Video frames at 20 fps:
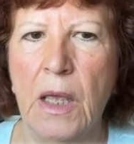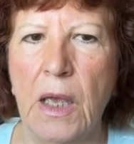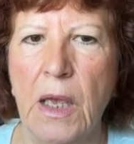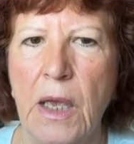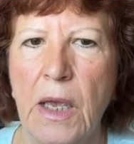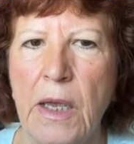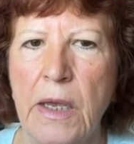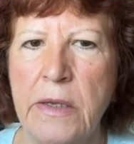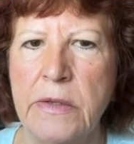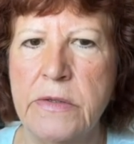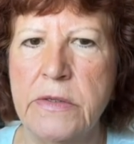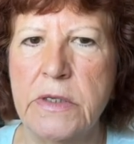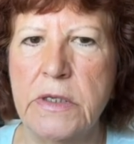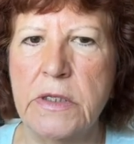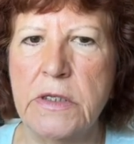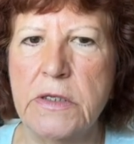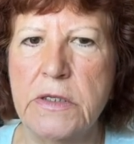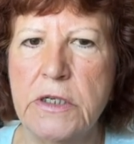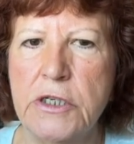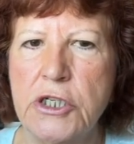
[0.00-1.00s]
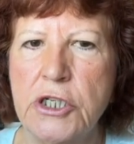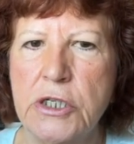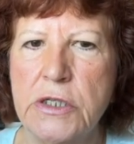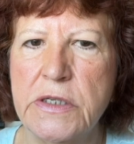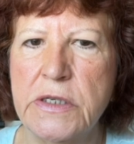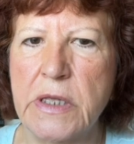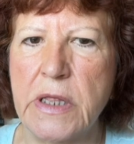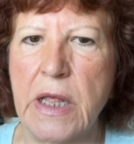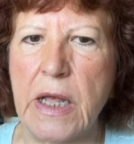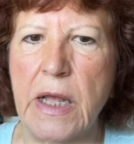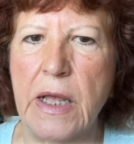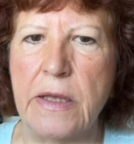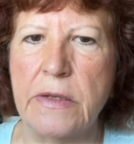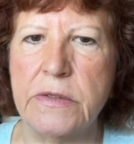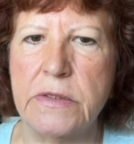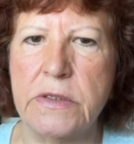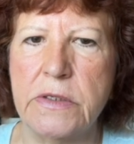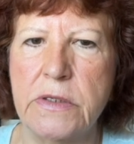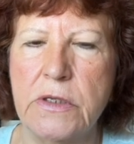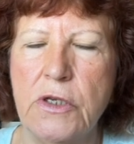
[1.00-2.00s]
And in addition to
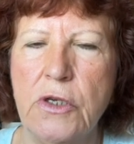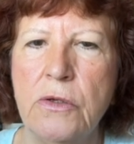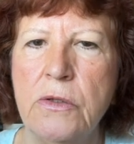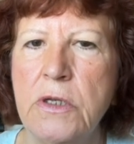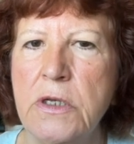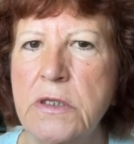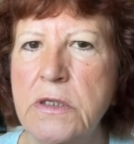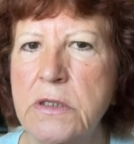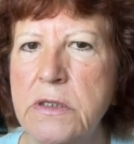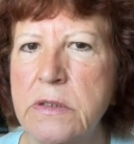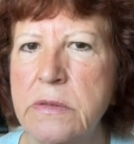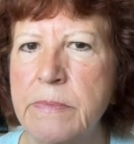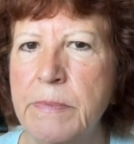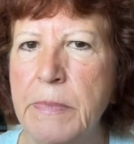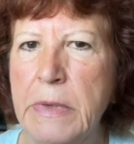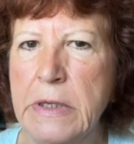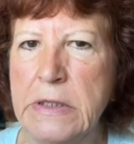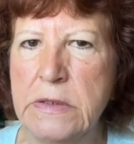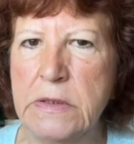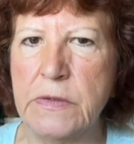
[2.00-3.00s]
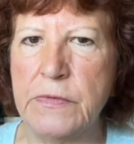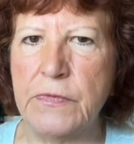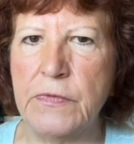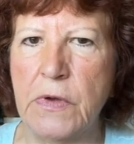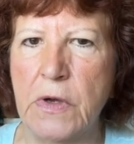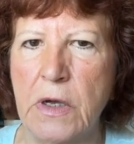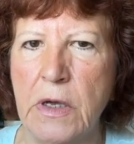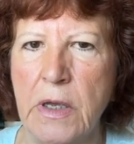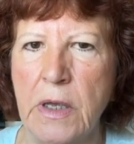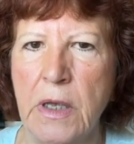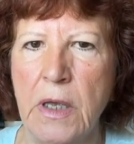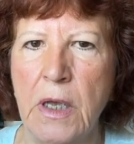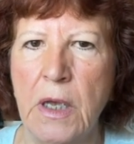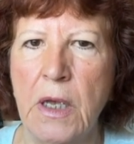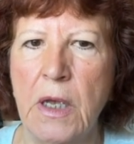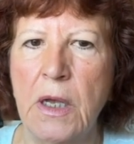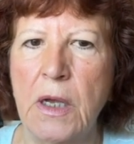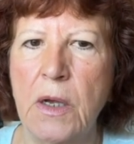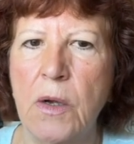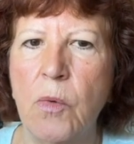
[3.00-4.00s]
that, you need to specify
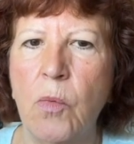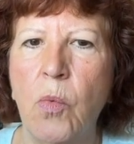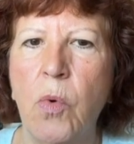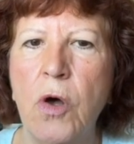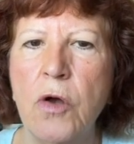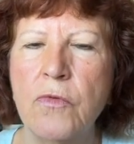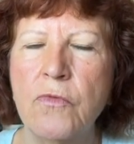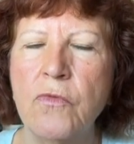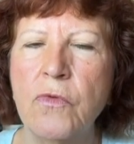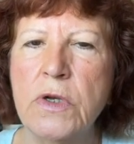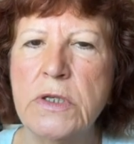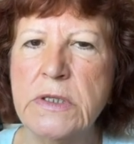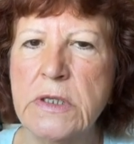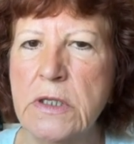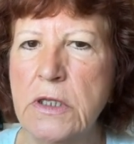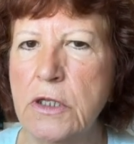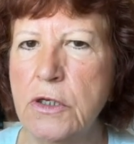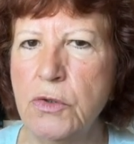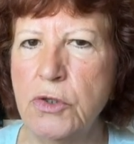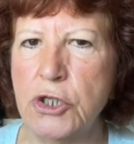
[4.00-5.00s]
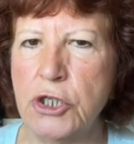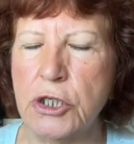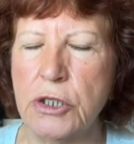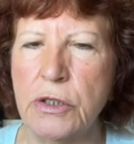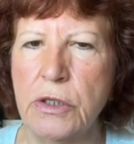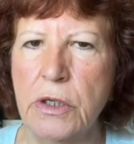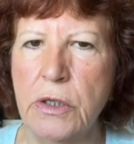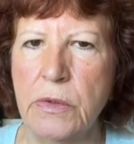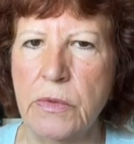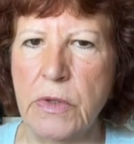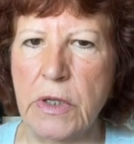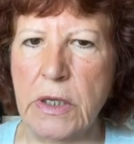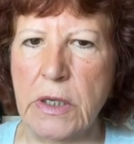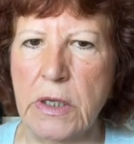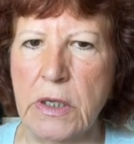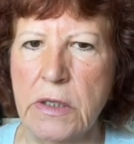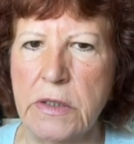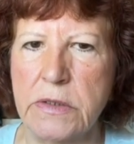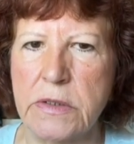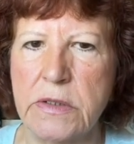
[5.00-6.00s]
what resolution you
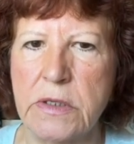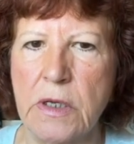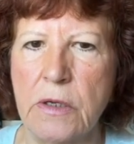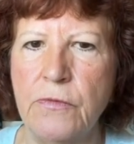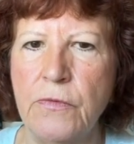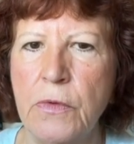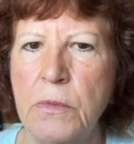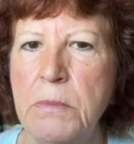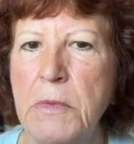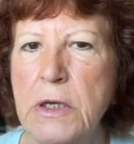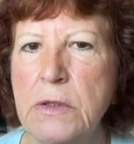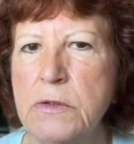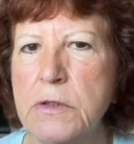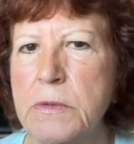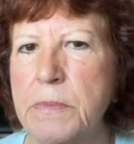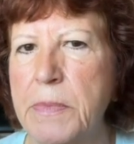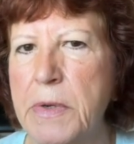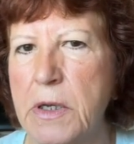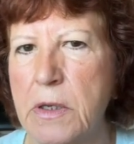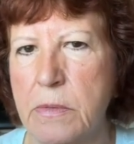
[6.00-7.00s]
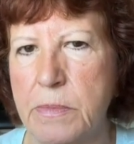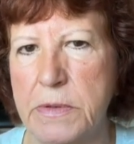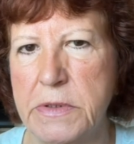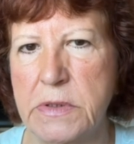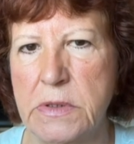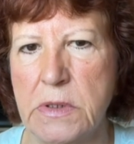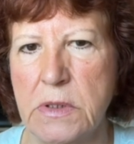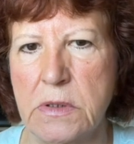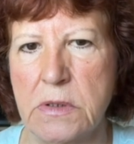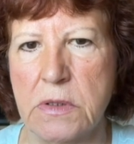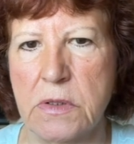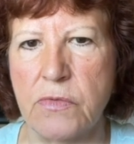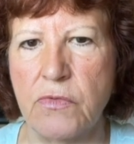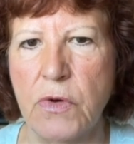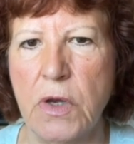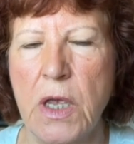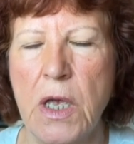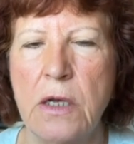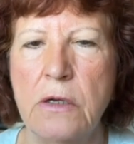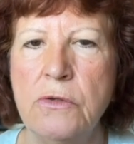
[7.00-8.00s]
need. So for most purposes,
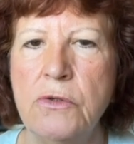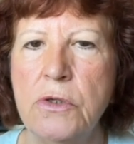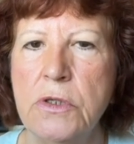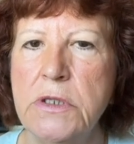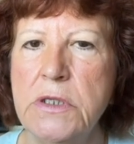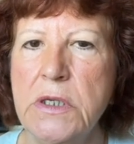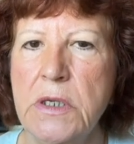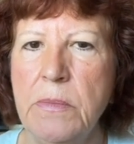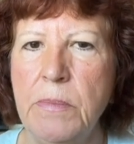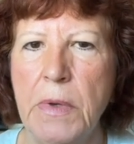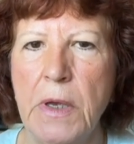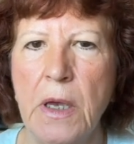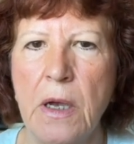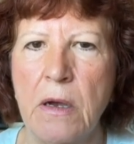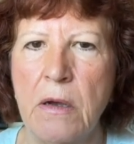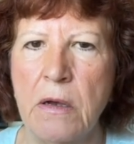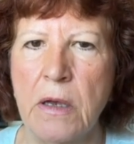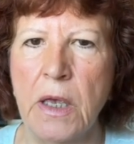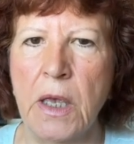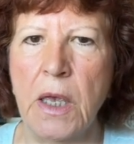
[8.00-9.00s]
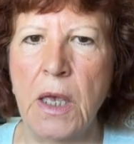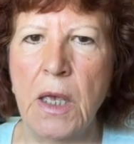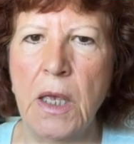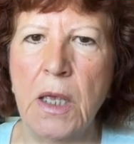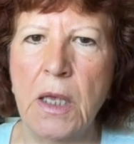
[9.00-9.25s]
300 dpi